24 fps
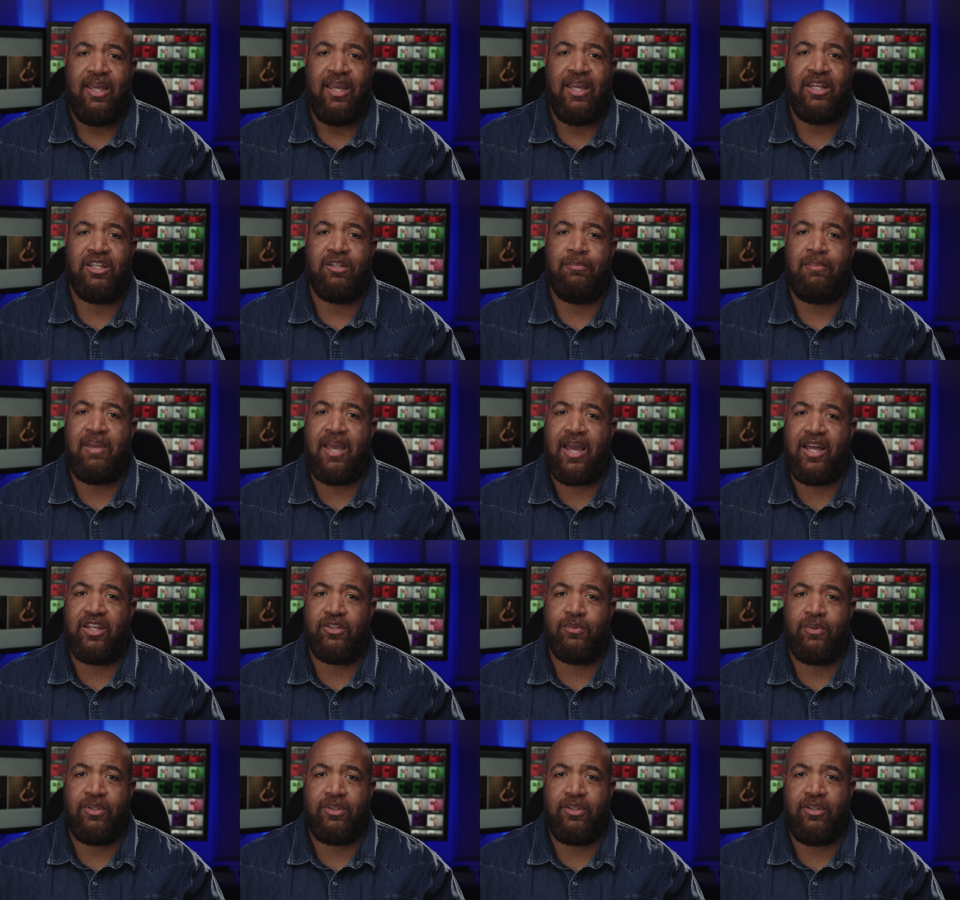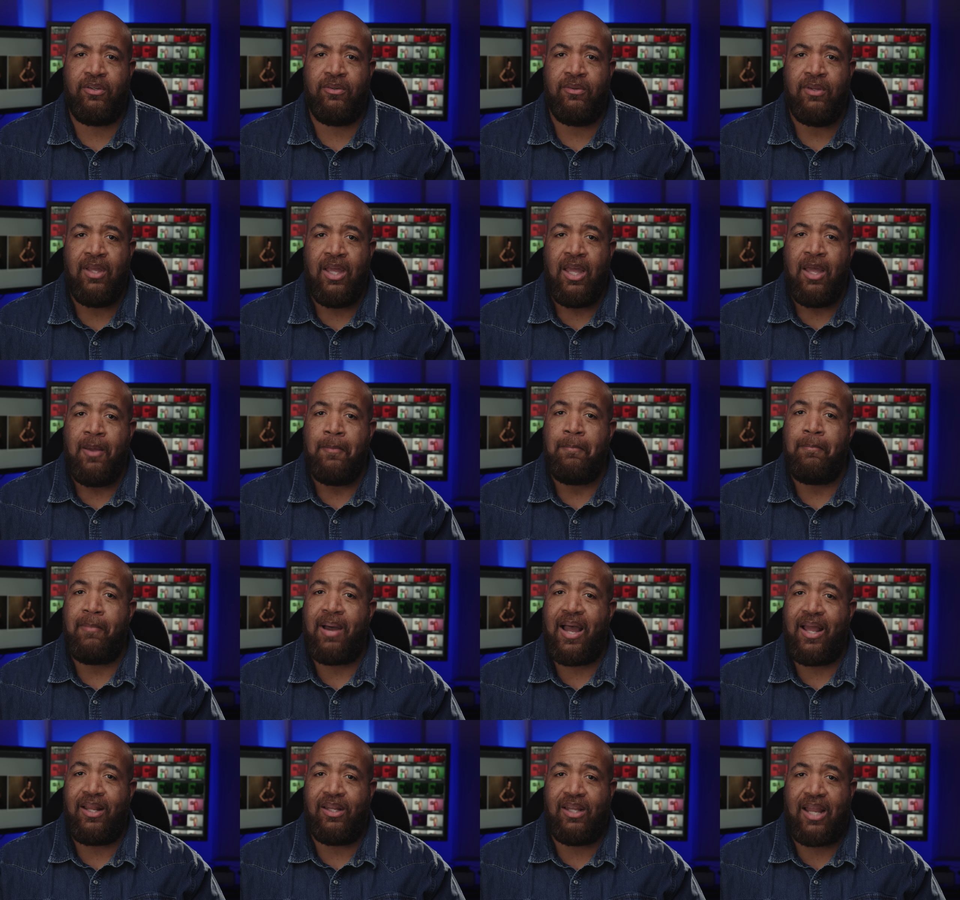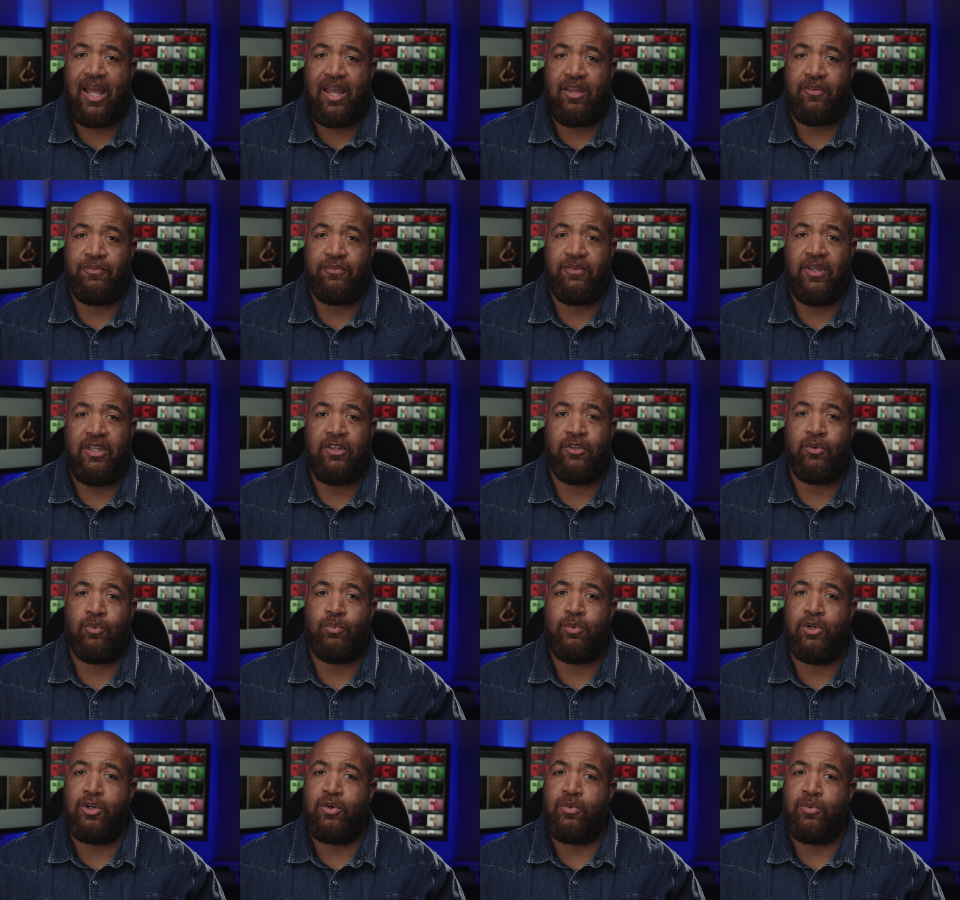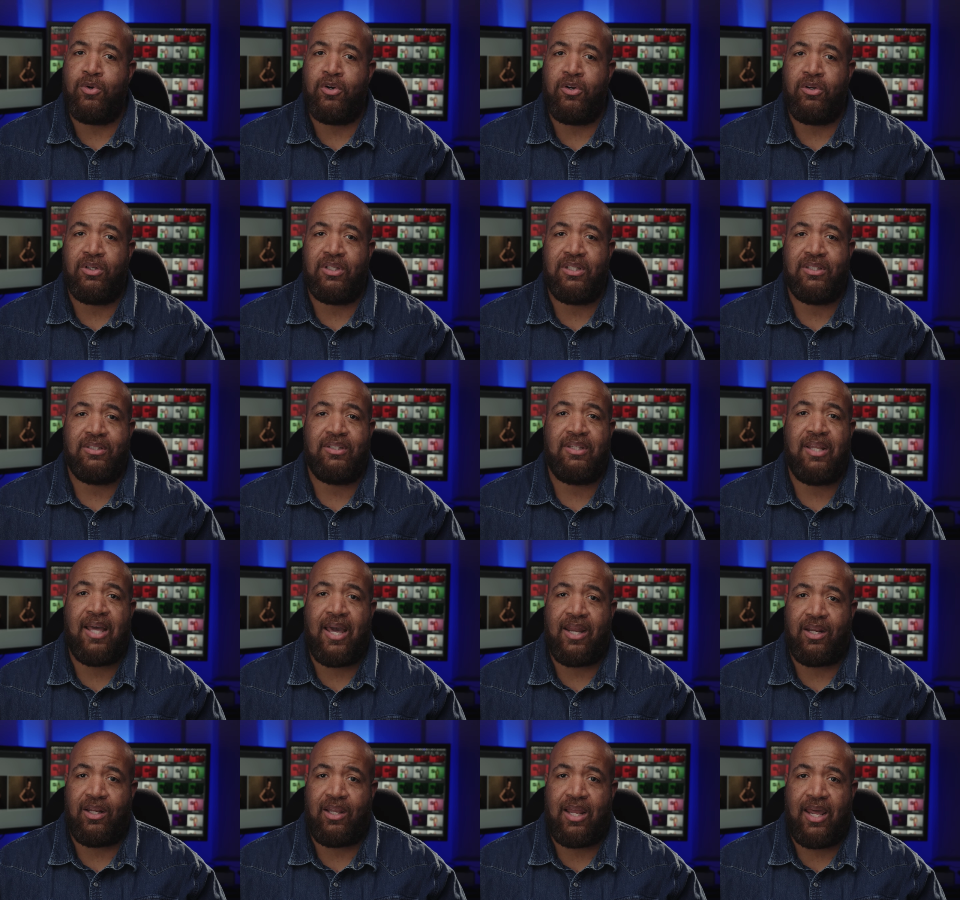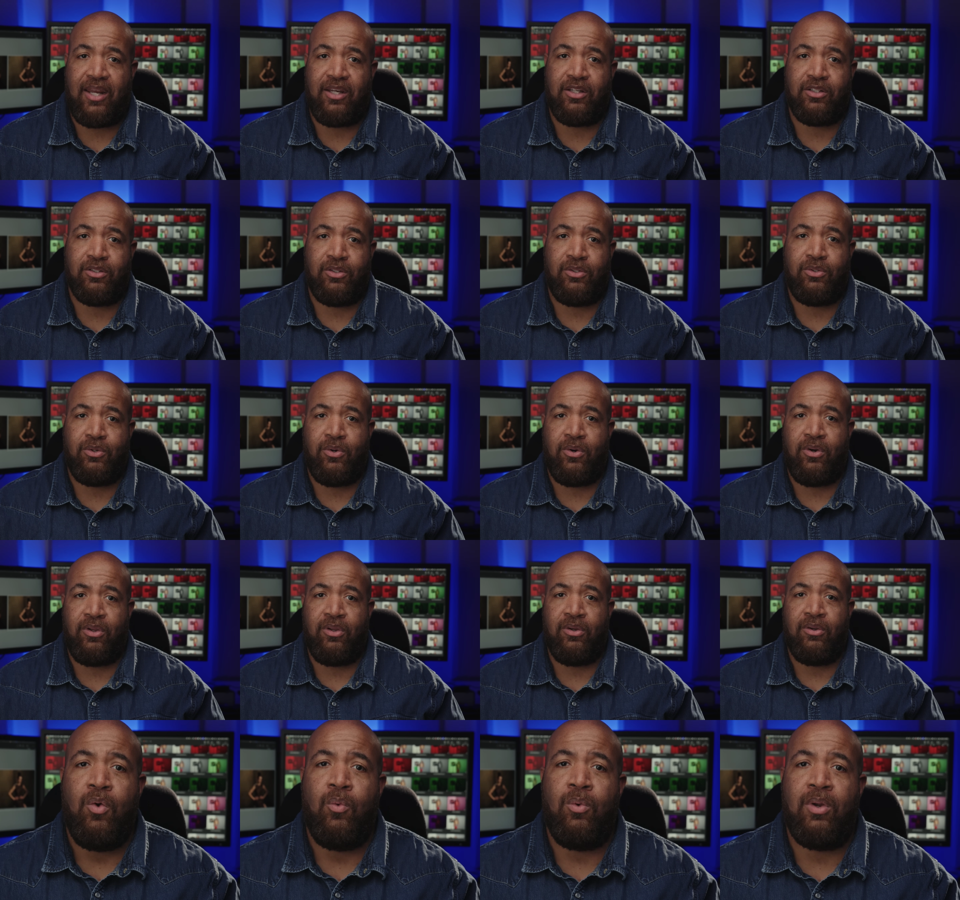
And to be honest with you, my life in the real world is not a lighting tutorial.